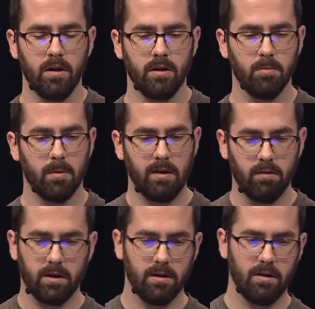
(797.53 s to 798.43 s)
You might
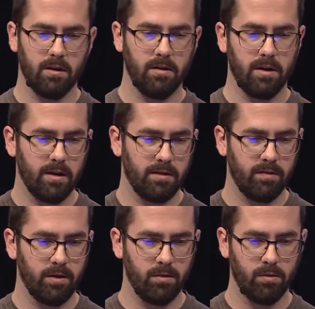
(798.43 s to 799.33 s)
recognize a
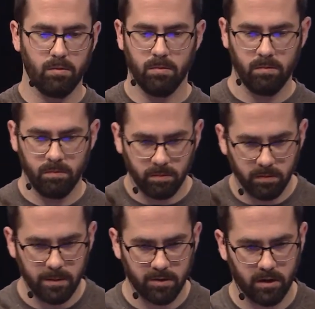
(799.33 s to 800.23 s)
few
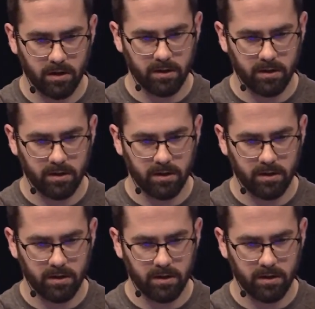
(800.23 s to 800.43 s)
names on there.